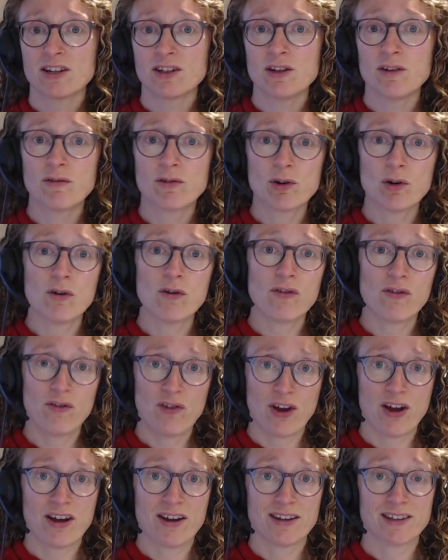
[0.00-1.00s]
you've got
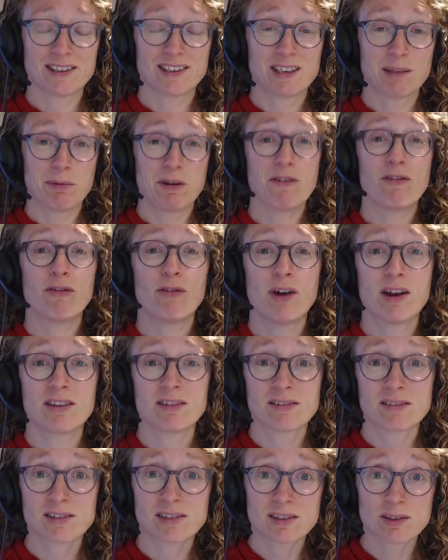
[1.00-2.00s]
first to be
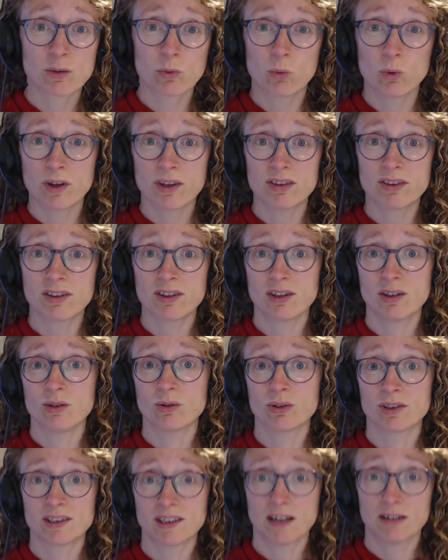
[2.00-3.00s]
friends with
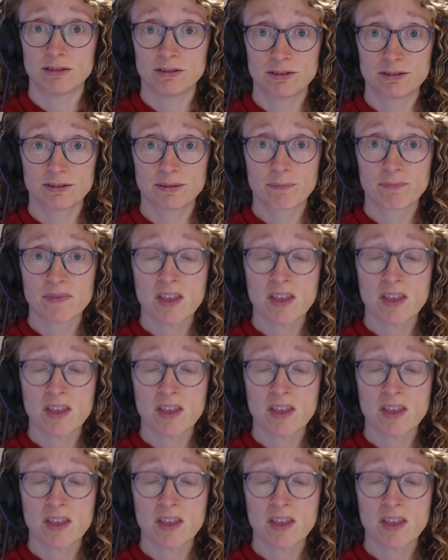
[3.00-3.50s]
yourself.